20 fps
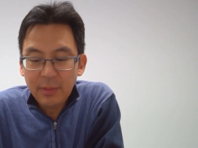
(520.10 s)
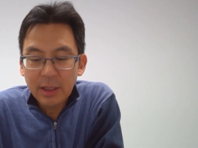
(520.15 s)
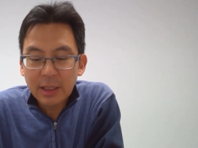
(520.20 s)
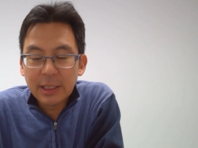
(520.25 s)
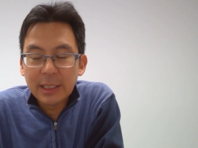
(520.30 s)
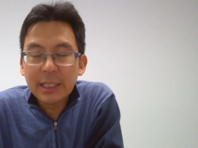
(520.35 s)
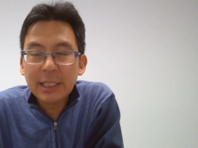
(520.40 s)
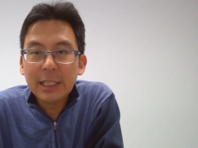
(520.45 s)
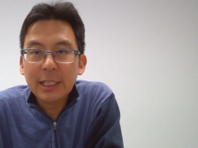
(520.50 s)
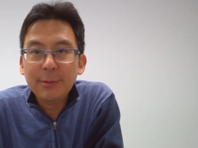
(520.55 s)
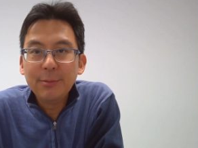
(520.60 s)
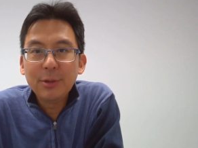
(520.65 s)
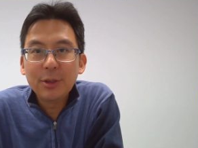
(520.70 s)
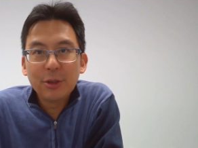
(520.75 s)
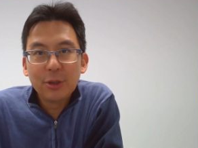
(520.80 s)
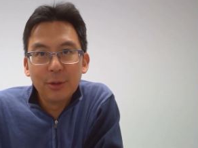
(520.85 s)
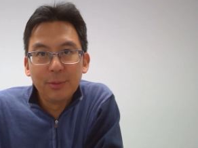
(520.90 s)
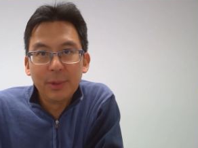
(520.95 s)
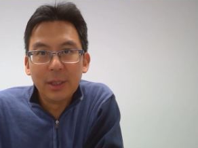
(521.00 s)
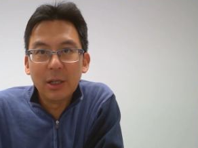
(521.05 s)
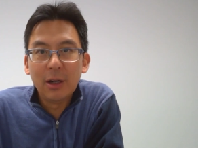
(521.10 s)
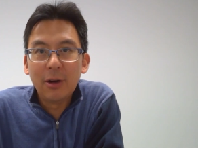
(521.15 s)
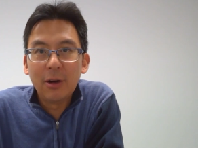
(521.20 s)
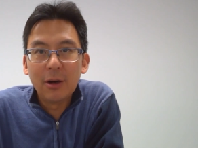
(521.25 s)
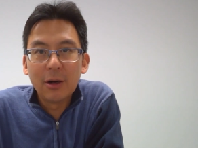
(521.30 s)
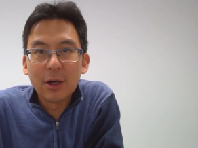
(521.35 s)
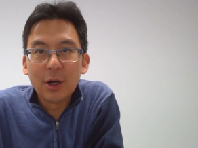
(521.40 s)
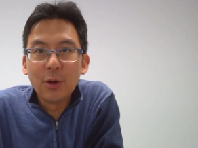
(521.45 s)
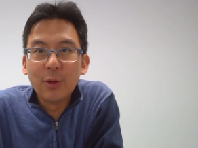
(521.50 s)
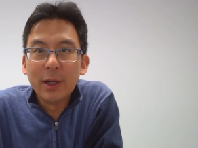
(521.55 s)
seems to be
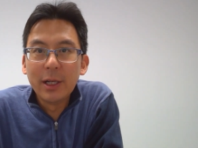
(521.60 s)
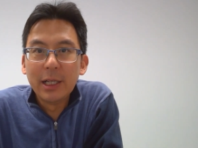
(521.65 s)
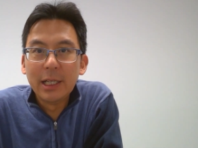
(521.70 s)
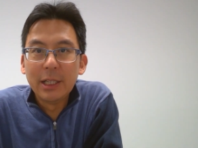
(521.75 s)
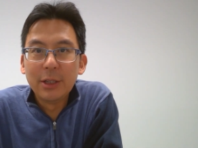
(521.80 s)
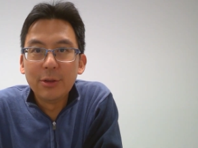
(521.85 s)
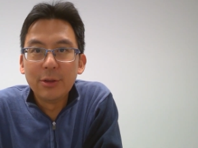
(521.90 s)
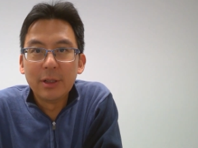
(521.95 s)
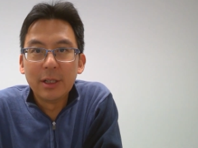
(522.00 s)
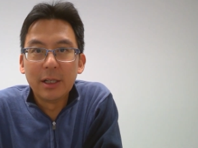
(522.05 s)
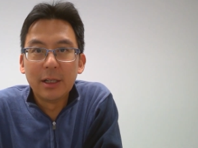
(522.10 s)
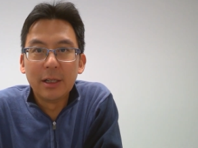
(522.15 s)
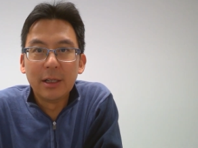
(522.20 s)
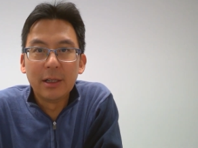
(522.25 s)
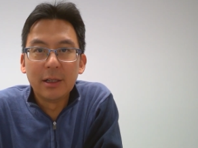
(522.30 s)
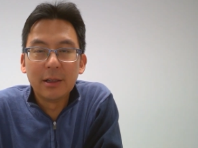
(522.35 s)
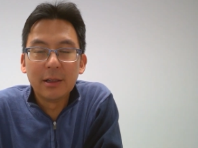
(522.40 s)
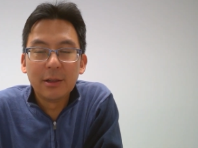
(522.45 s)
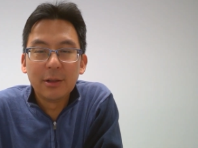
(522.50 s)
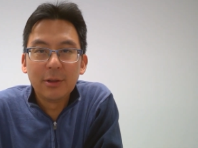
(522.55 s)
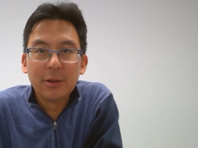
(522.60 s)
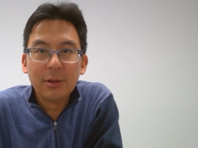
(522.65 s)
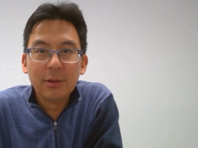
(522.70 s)
all going into the